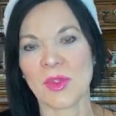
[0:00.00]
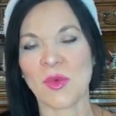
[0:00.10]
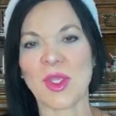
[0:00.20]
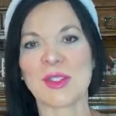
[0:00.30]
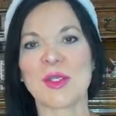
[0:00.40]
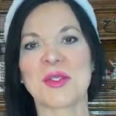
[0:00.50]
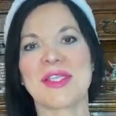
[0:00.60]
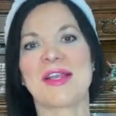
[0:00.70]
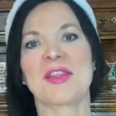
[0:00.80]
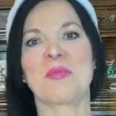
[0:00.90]
Well, it turns
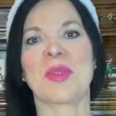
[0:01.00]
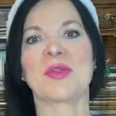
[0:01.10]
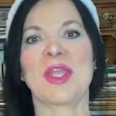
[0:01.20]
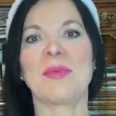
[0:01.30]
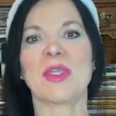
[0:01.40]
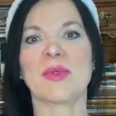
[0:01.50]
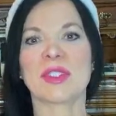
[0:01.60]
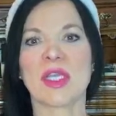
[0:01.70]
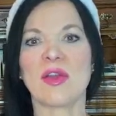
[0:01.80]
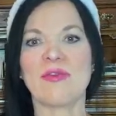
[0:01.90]
out that Bill W is
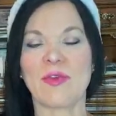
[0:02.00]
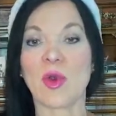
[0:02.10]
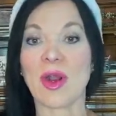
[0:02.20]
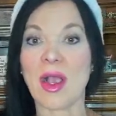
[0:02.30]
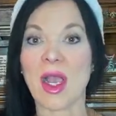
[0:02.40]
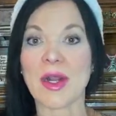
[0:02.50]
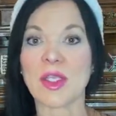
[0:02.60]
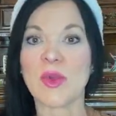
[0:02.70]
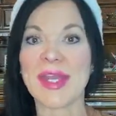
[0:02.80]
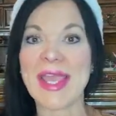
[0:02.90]
code for, are
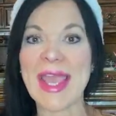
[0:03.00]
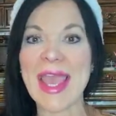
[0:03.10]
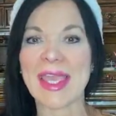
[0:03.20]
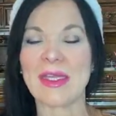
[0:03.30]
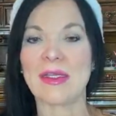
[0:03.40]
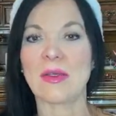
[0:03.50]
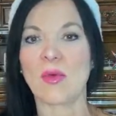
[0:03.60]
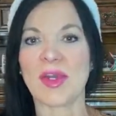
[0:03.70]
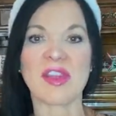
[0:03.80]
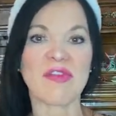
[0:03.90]
you in AA?
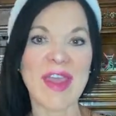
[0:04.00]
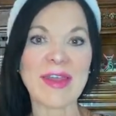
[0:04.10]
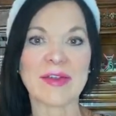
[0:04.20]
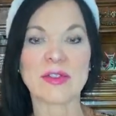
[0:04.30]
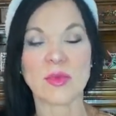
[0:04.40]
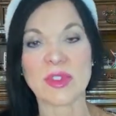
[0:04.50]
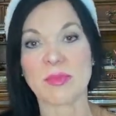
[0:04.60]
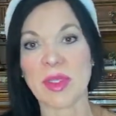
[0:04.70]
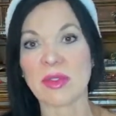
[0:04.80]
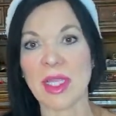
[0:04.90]
One of the founders was
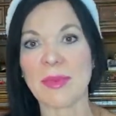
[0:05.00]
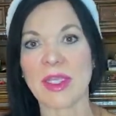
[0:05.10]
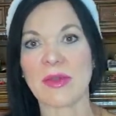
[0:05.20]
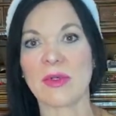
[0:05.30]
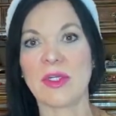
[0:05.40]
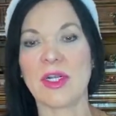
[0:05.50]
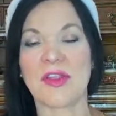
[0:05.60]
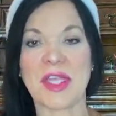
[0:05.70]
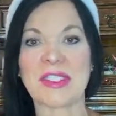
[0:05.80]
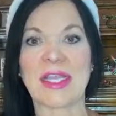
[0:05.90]
Bill W.
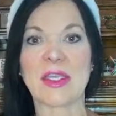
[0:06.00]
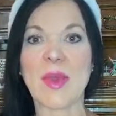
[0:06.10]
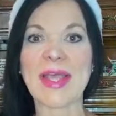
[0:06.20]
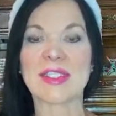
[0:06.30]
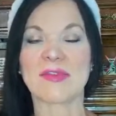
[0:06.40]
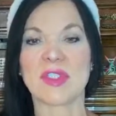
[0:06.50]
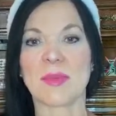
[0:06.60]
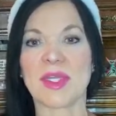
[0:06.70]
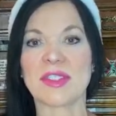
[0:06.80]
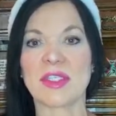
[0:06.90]
And that's how you ask if
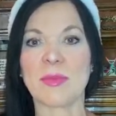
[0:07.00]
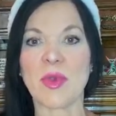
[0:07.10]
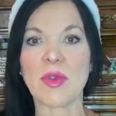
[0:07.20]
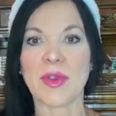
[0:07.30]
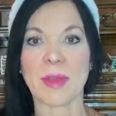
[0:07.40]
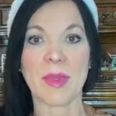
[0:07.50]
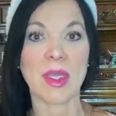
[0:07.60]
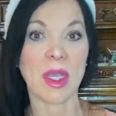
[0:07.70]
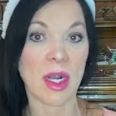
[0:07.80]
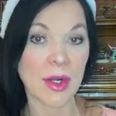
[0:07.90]
somebody's in the program.
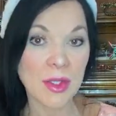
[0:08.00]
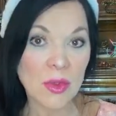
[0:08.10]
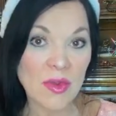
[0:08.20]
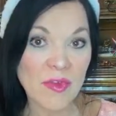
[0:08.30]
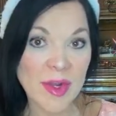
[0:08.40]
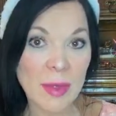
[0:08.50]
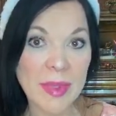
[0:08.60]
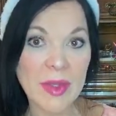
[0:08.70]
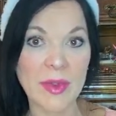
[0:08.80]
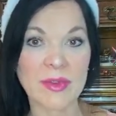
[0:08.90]
Are you a friend of
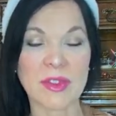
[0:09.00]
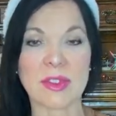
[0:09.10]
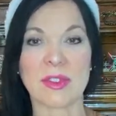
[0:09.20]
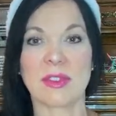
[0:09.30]
Bill's?